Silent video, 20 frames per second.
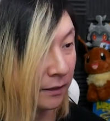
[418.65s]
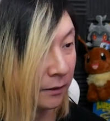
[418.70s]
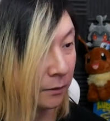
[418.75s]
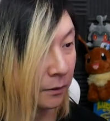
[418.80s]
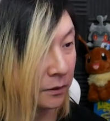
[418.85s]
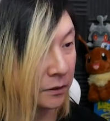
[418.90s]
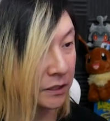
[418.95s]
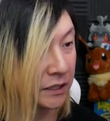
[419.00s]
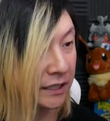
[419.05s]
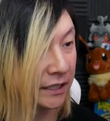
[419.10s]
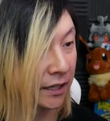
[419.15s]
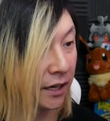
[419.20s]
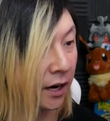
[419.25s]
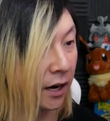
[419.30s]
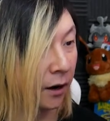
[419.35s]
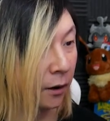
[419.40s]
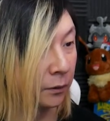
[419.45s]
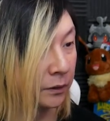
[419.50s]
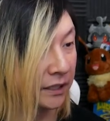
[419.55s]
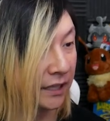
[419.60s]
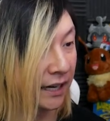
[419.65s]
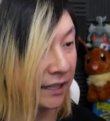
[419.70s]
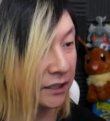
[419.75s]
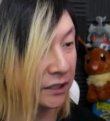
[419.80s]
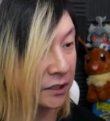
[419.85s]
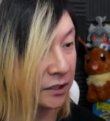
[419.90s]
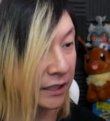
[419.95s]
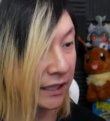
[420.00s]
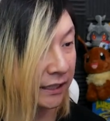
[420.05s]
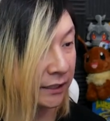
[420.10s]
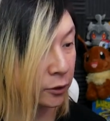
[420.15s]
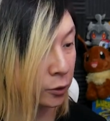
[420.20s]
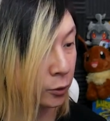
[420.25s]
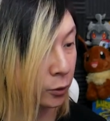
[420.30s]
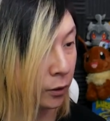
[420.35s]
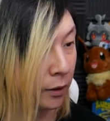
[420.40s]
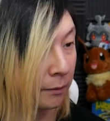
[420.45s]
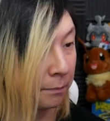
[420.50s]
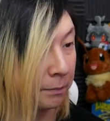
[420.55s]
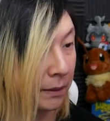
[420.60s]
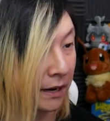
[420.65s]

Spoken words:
We'll see. Uh-oh, did I just like screw up